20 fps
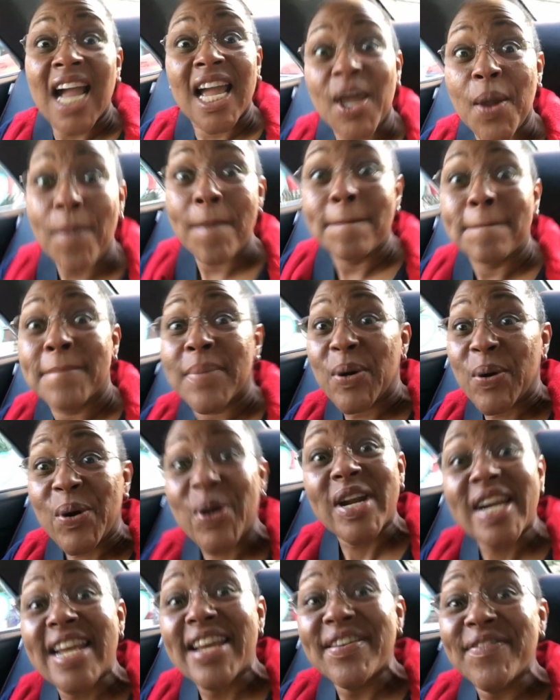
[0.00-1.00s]
Good
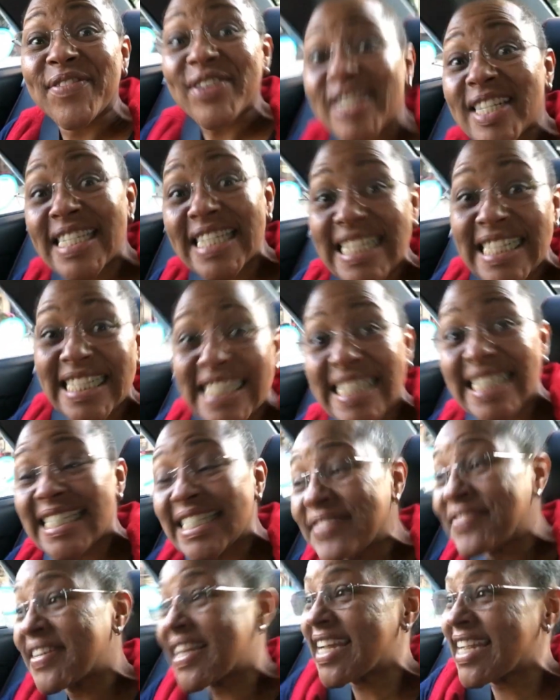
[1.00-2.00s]
morning,
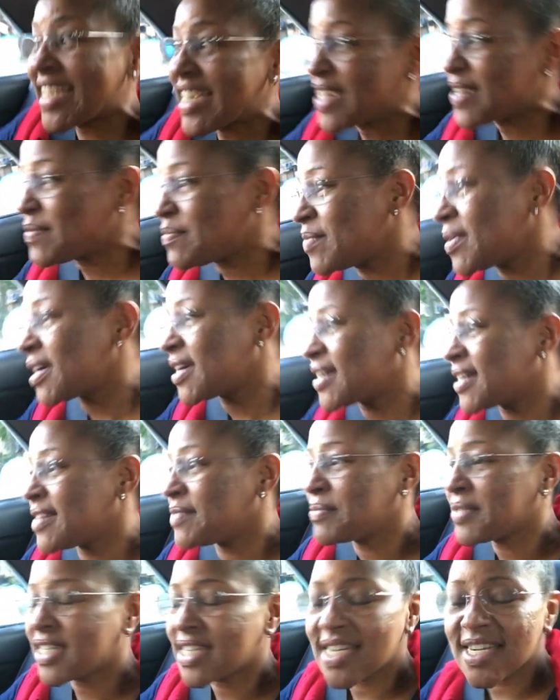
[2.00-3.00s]
fertility fam.
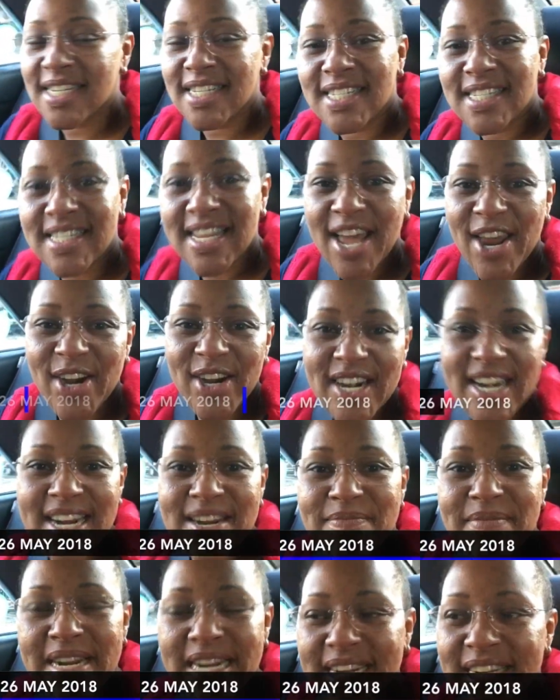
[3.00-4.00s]
Today is
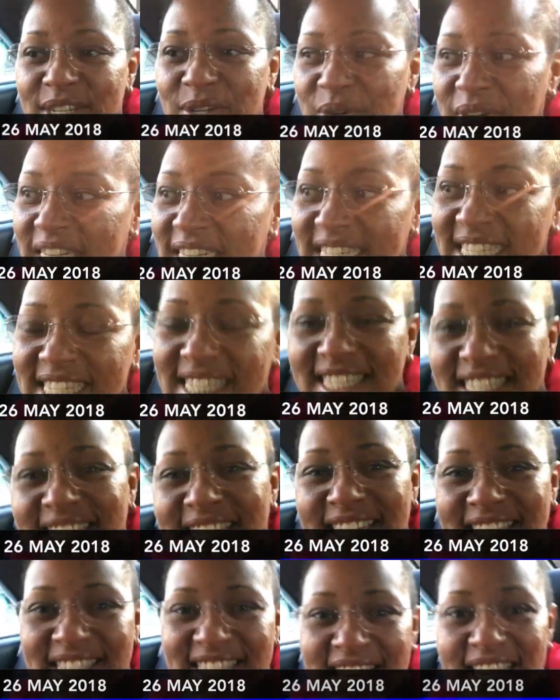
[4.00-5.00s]
Saturday, May
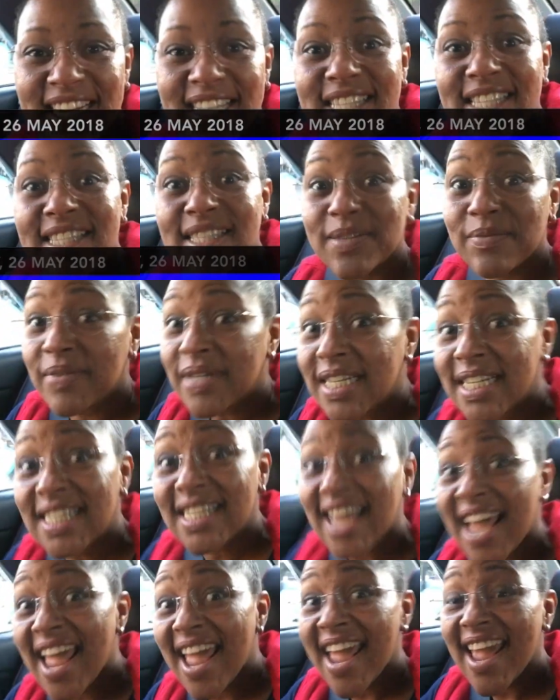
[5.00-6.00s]
26th, and it's the big
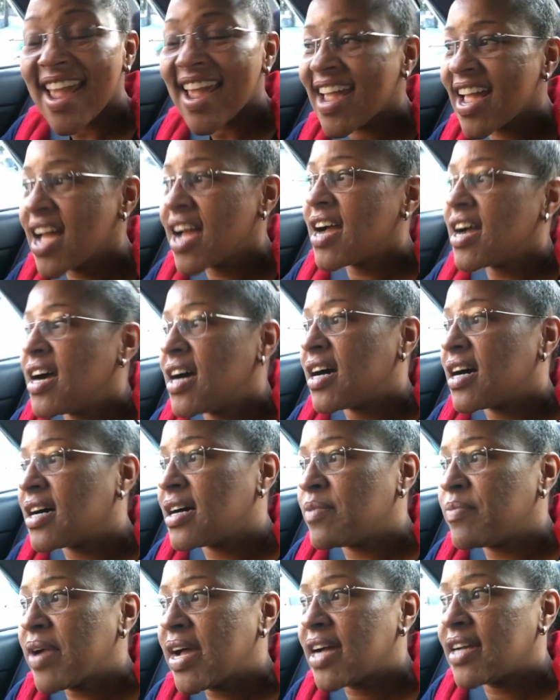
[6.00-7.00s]
day.
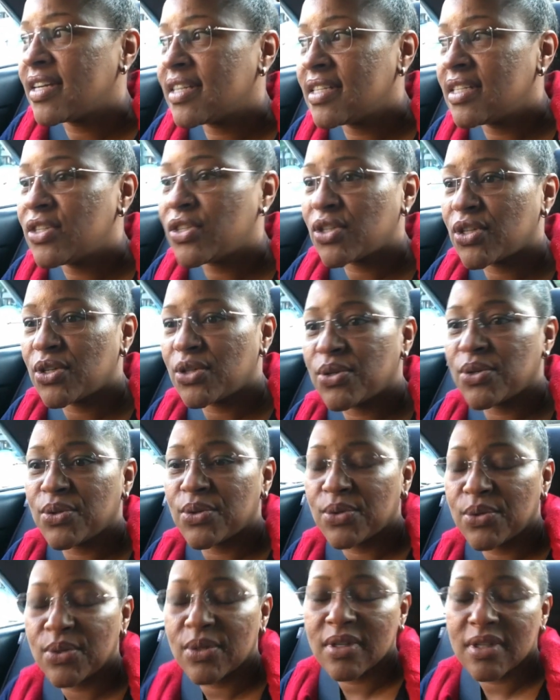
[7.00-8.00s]
I'm headed
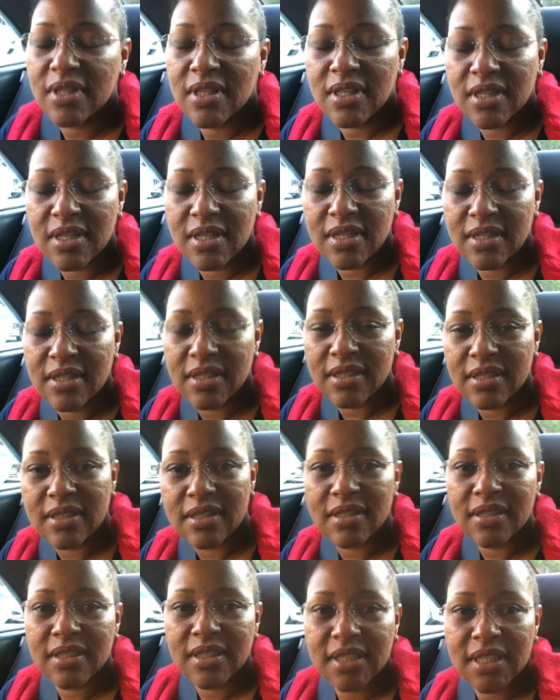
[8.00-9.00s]
to the
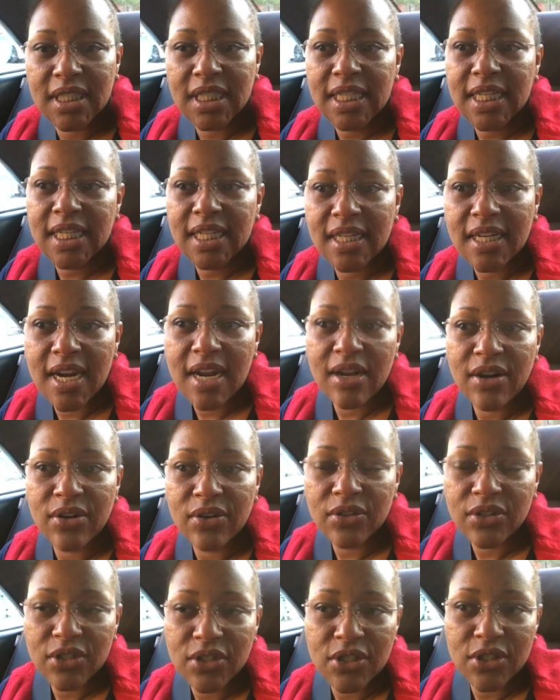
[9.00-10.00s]
clinic now
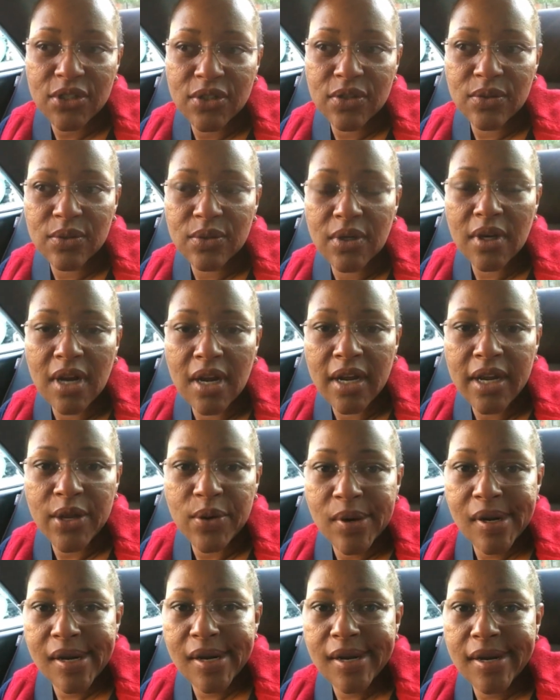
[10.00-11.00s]
to do
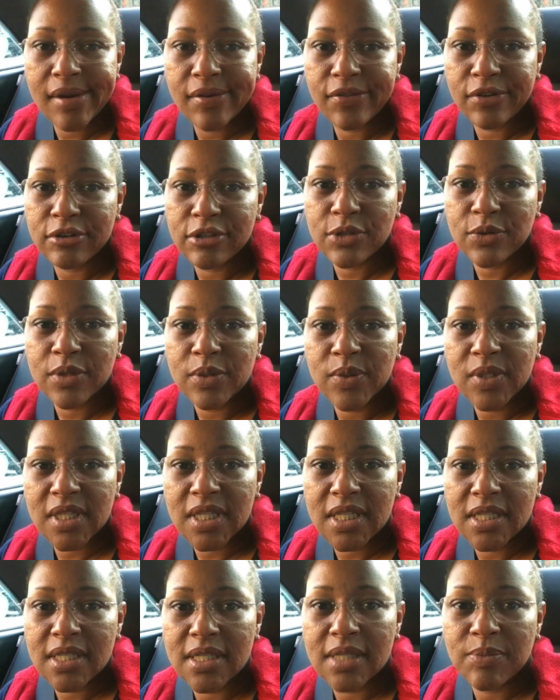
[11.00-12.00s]
IUI, first one with
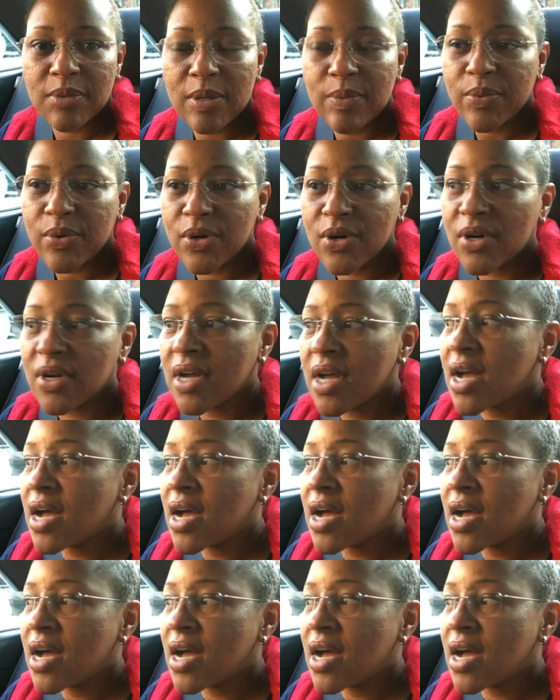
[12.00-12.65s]
these people.